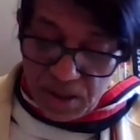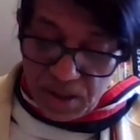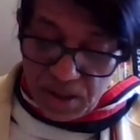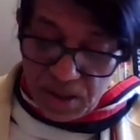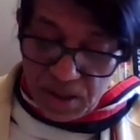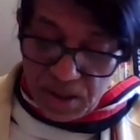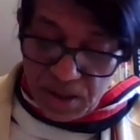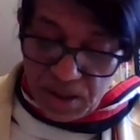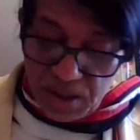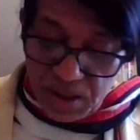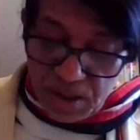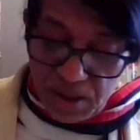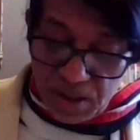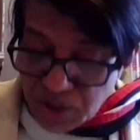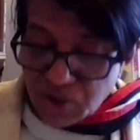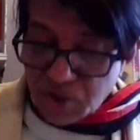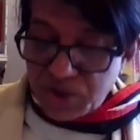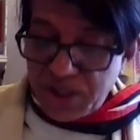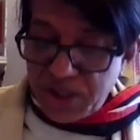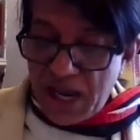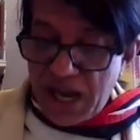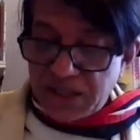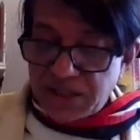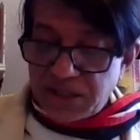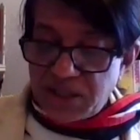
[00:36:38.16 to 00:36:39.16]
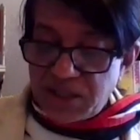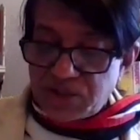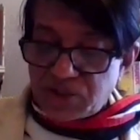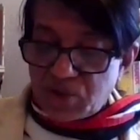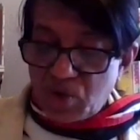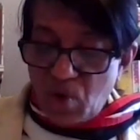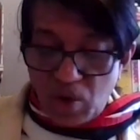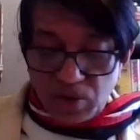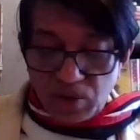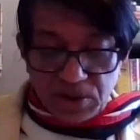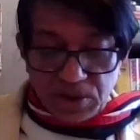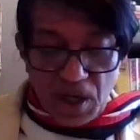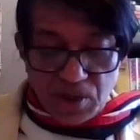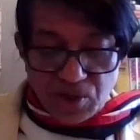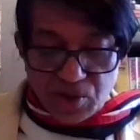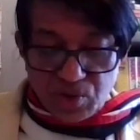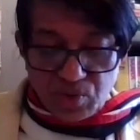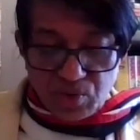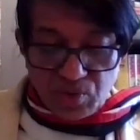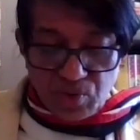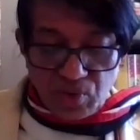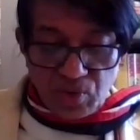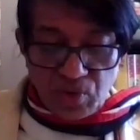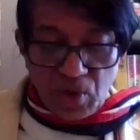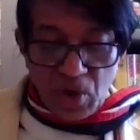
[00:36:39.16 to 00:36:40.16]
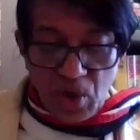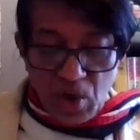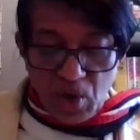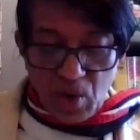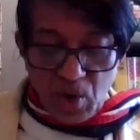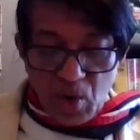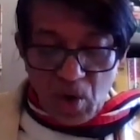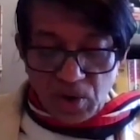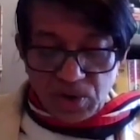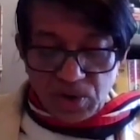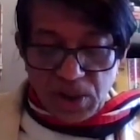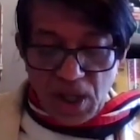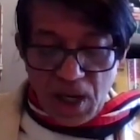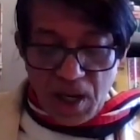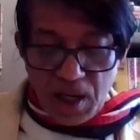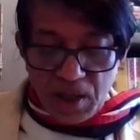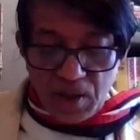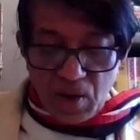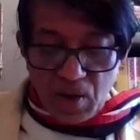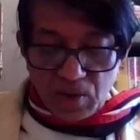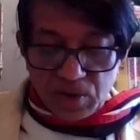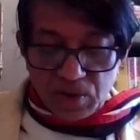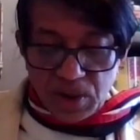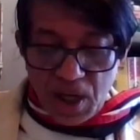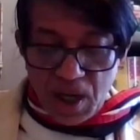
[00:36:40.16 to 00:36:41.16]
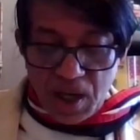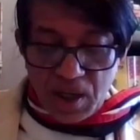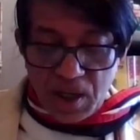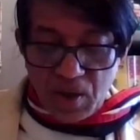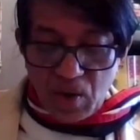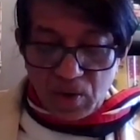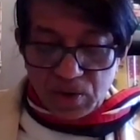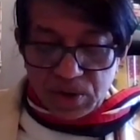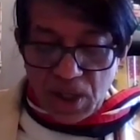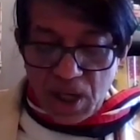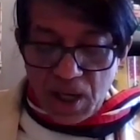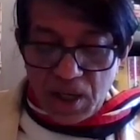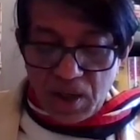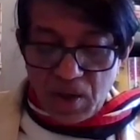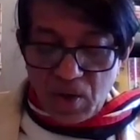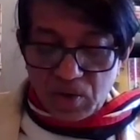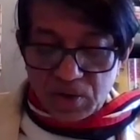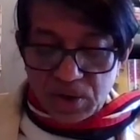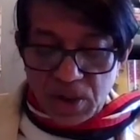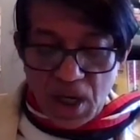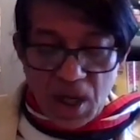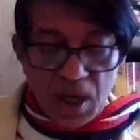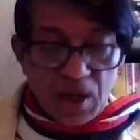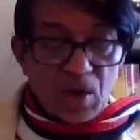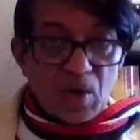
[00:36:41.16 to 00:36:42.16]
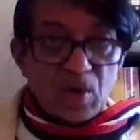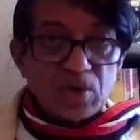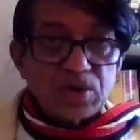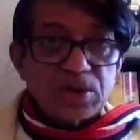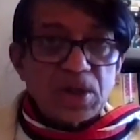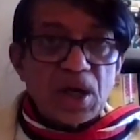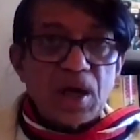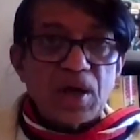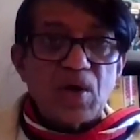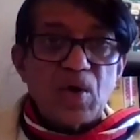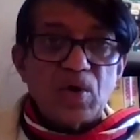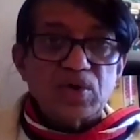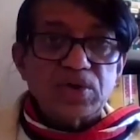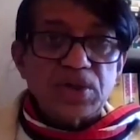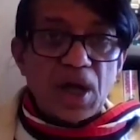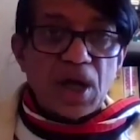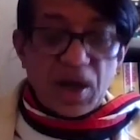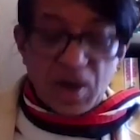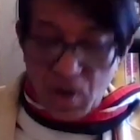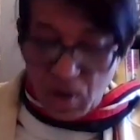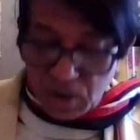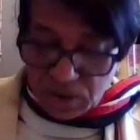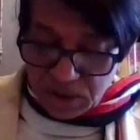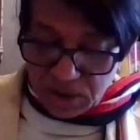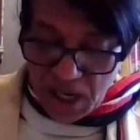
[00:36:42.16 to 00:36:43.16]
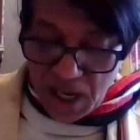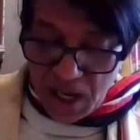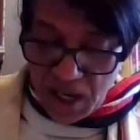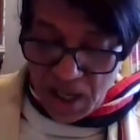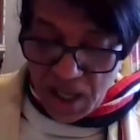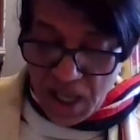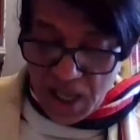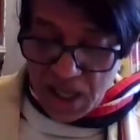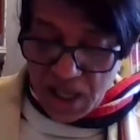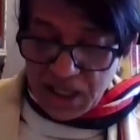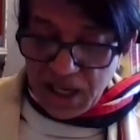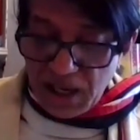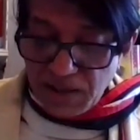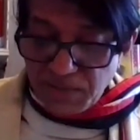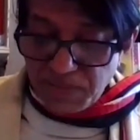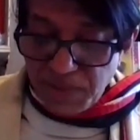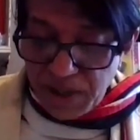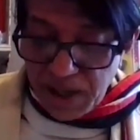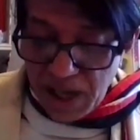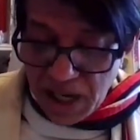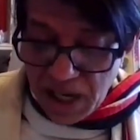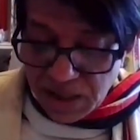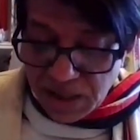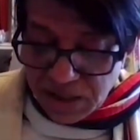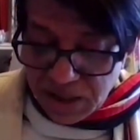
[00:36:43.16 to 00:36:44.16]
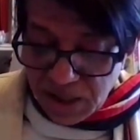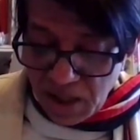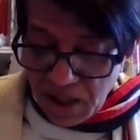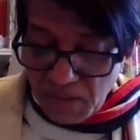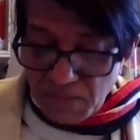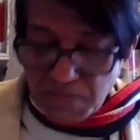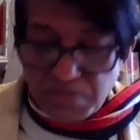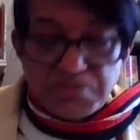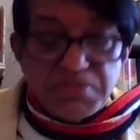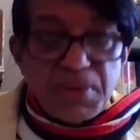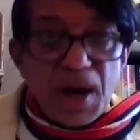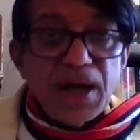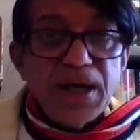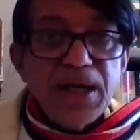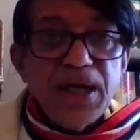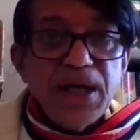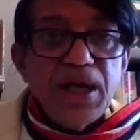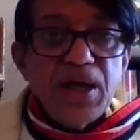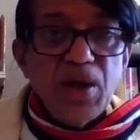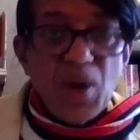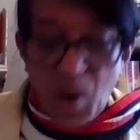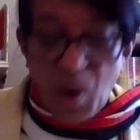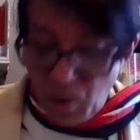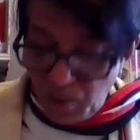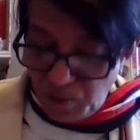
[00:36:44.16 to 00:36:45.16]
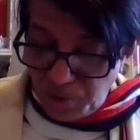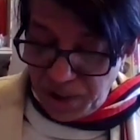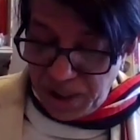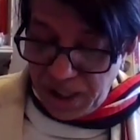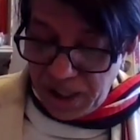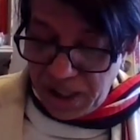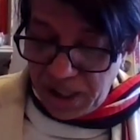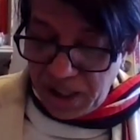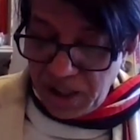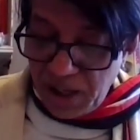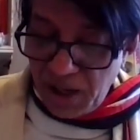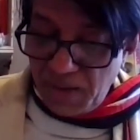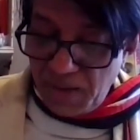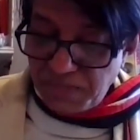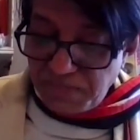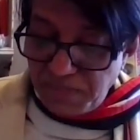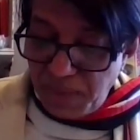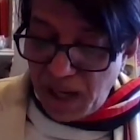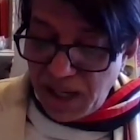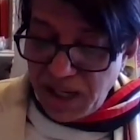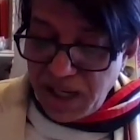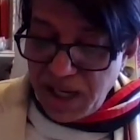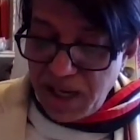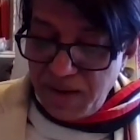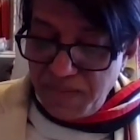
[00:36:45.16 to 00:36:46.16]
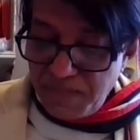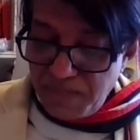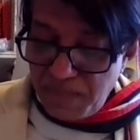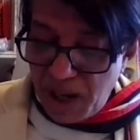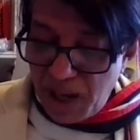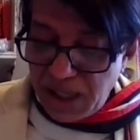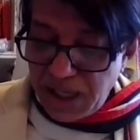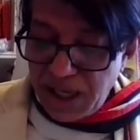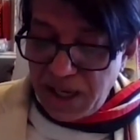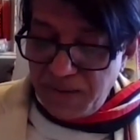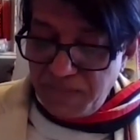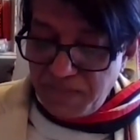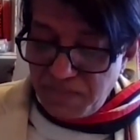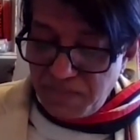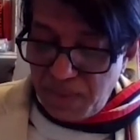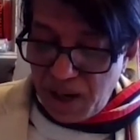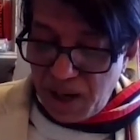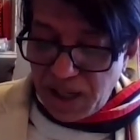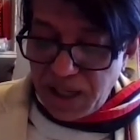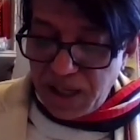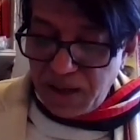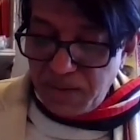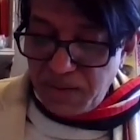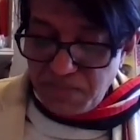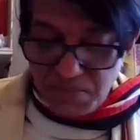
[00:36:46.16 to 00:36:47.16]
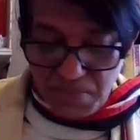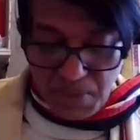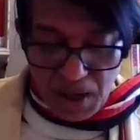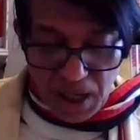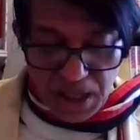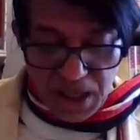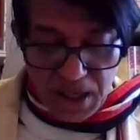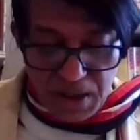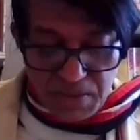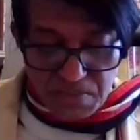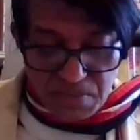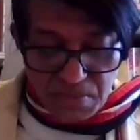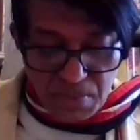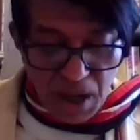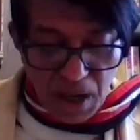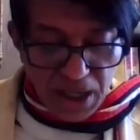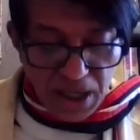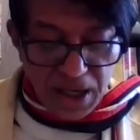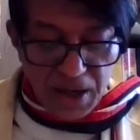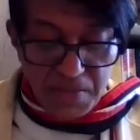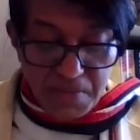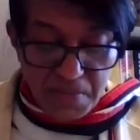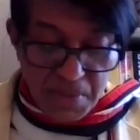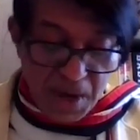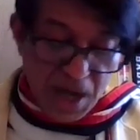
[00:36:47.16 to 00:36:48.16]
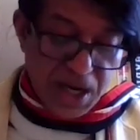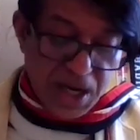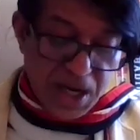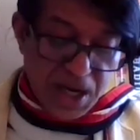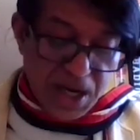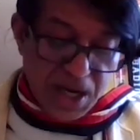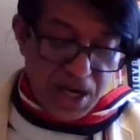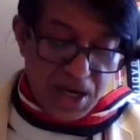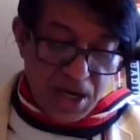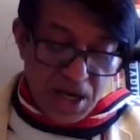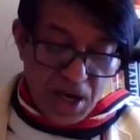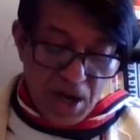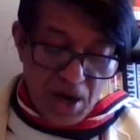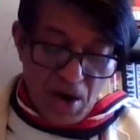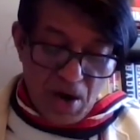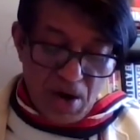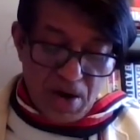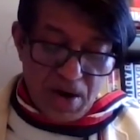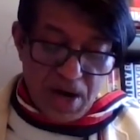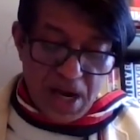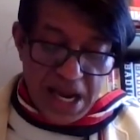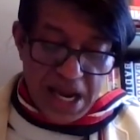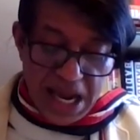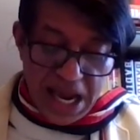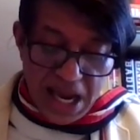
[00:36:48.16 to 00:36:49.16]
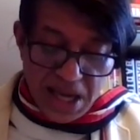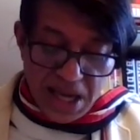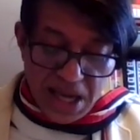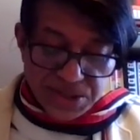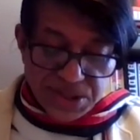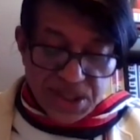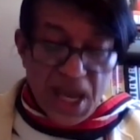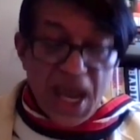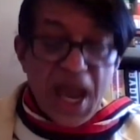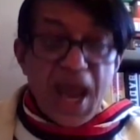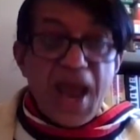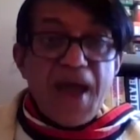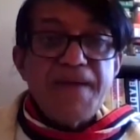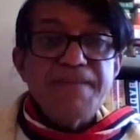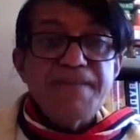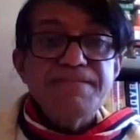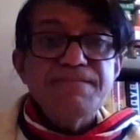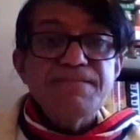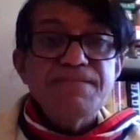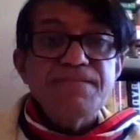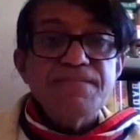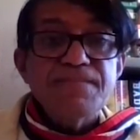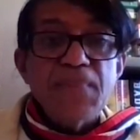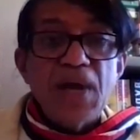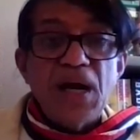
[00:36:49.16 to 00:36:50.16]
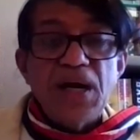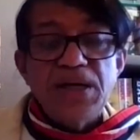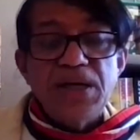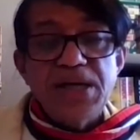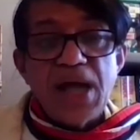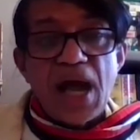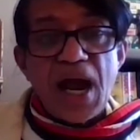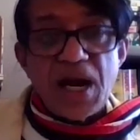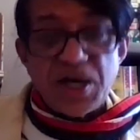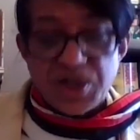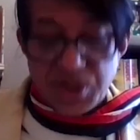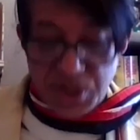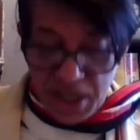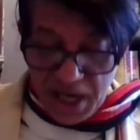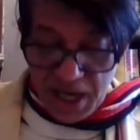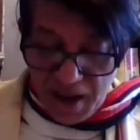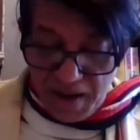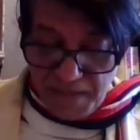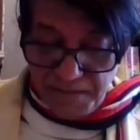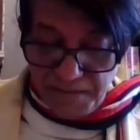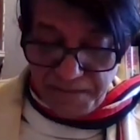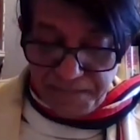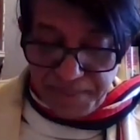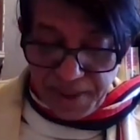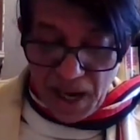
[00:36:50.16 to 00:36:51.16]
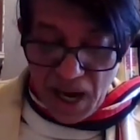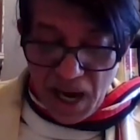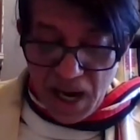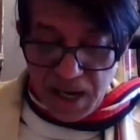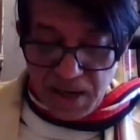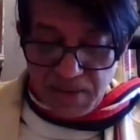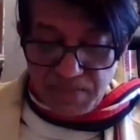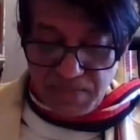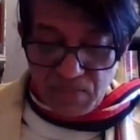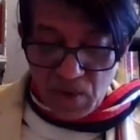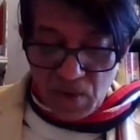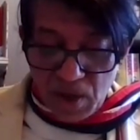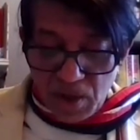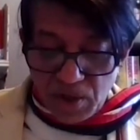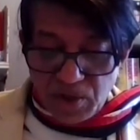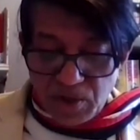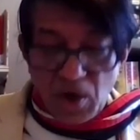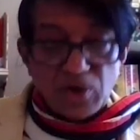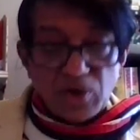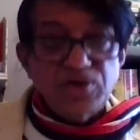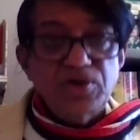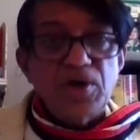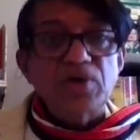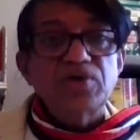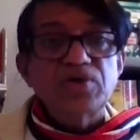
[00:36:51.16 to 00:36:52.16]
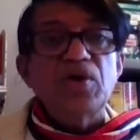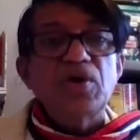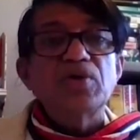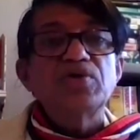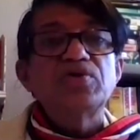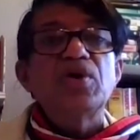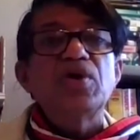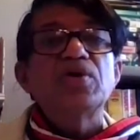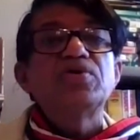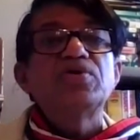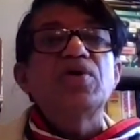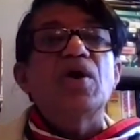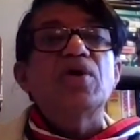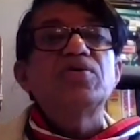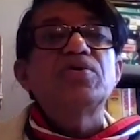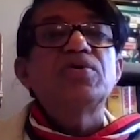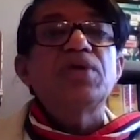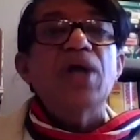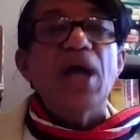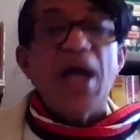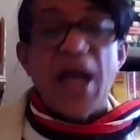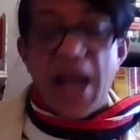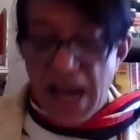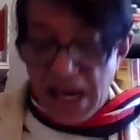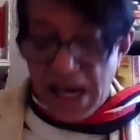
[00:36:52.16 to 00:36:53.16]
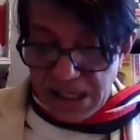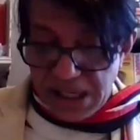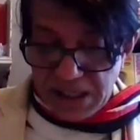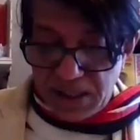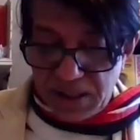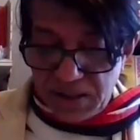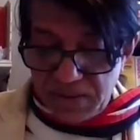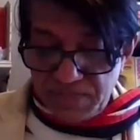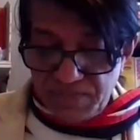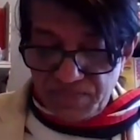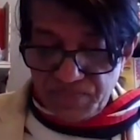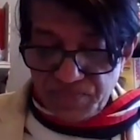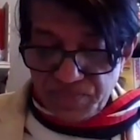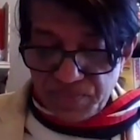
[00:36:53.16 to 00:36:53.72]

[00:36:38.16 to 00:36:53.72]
such that his kotha shudu, kotha, kotha, kotha, kotha, kotha, kotha, kotha can be read money only, money, money, money, money, money, money, or as m dash m prime dot, dot, dot, dot, dot, n,